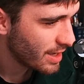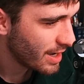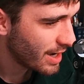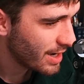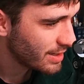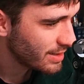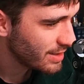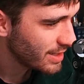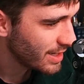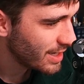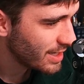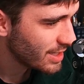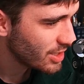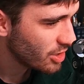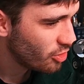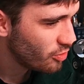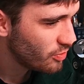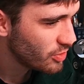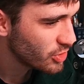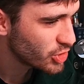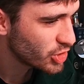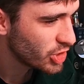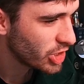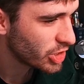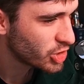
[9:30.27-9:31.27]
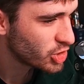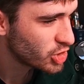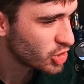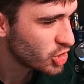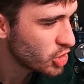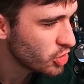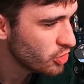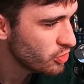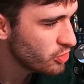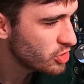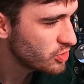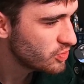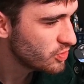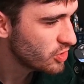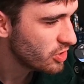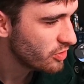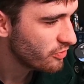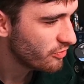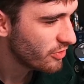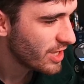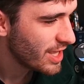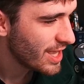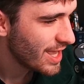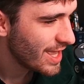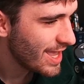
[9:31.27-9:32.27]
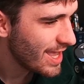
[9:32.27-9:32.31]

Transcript: And it almost looks too smooth.